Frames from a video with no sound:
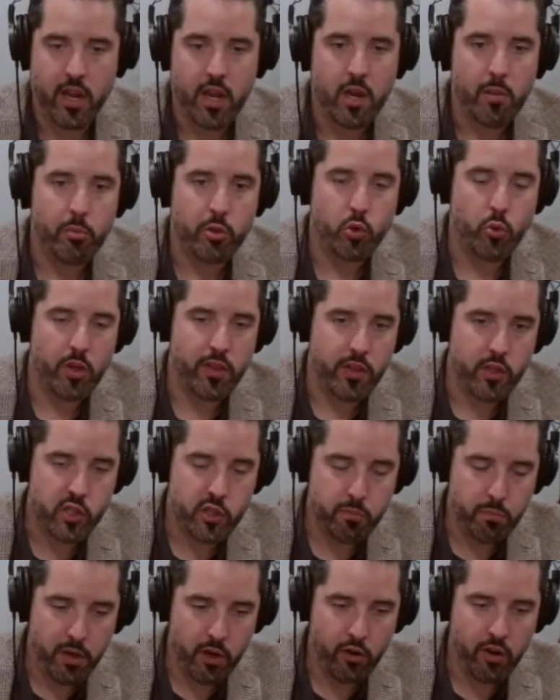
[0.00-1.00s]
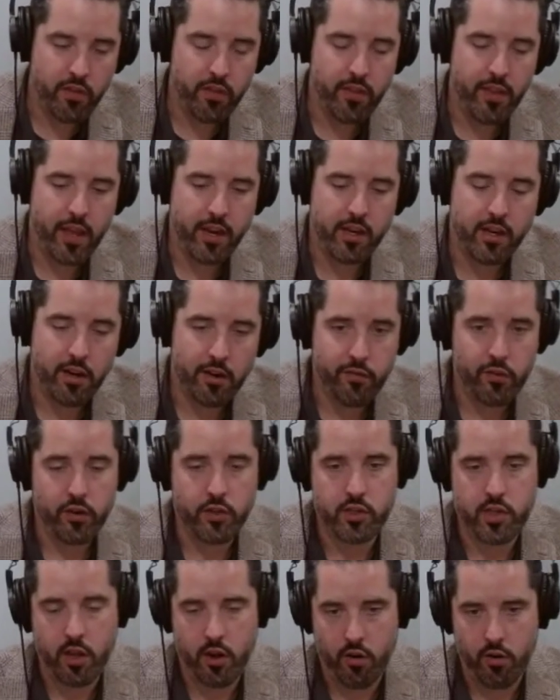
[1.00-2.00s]
between the spirit that governs
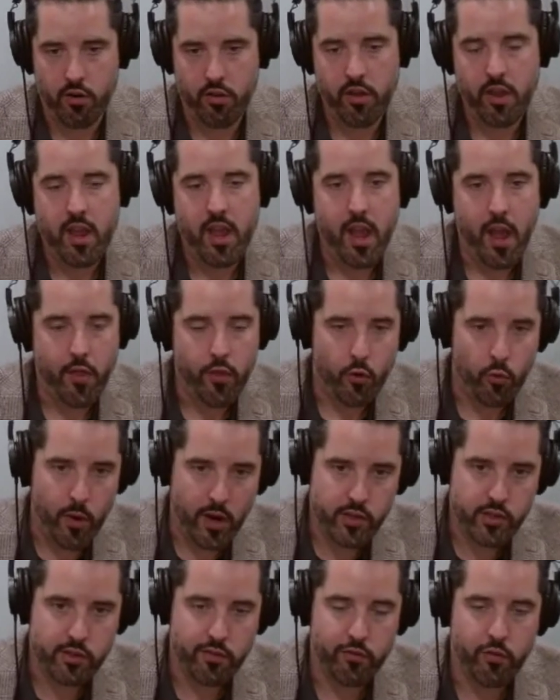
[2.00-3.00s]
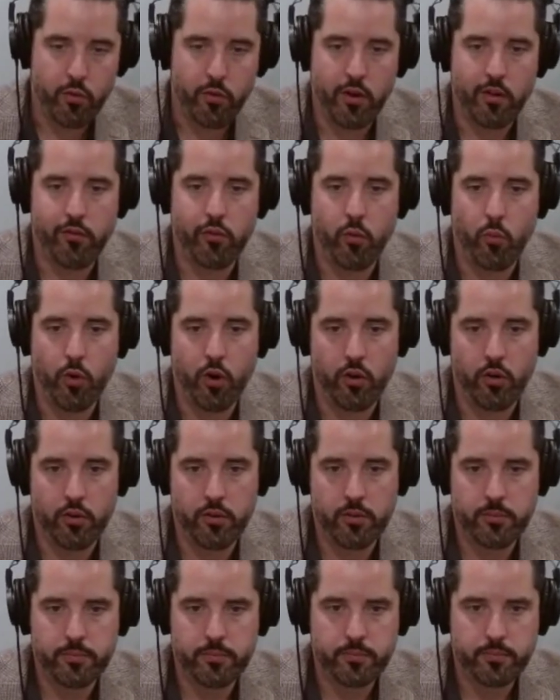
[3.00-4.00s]
the Earth and the rest of the world.
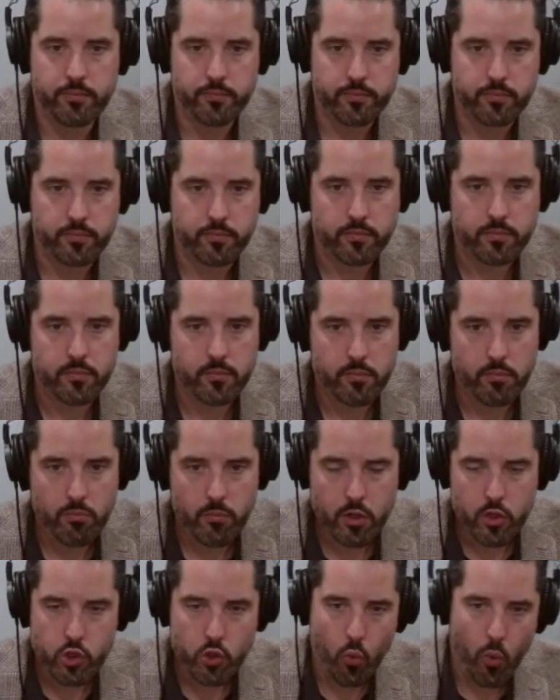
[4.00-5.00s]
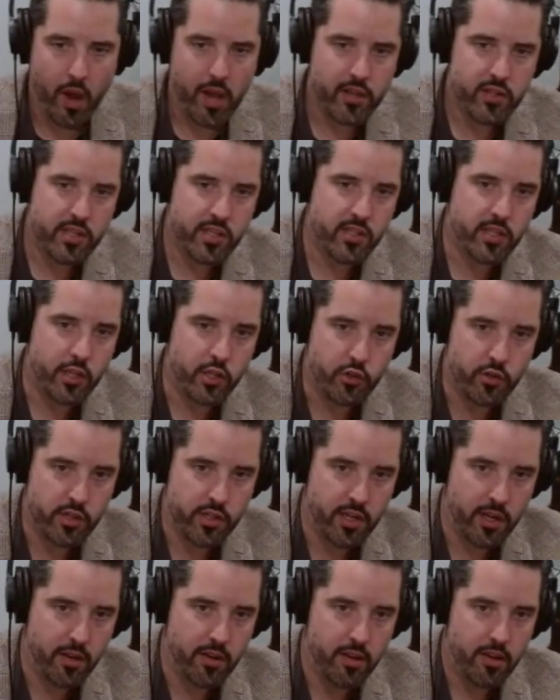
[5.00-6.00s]
So why is this
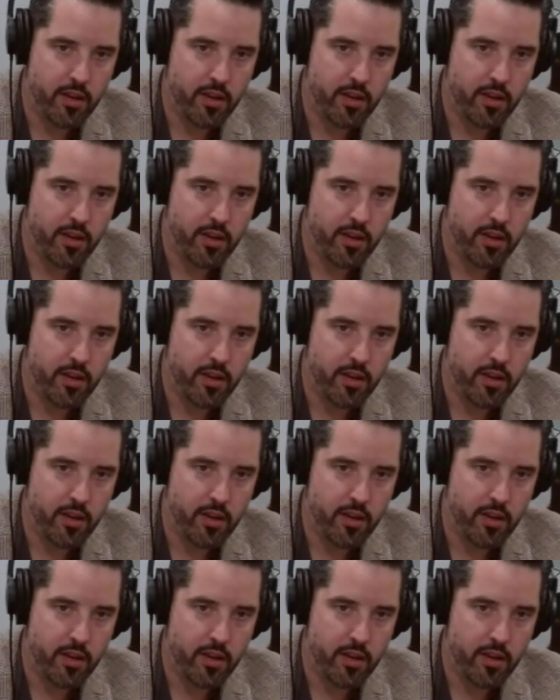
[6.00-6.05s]
interesting?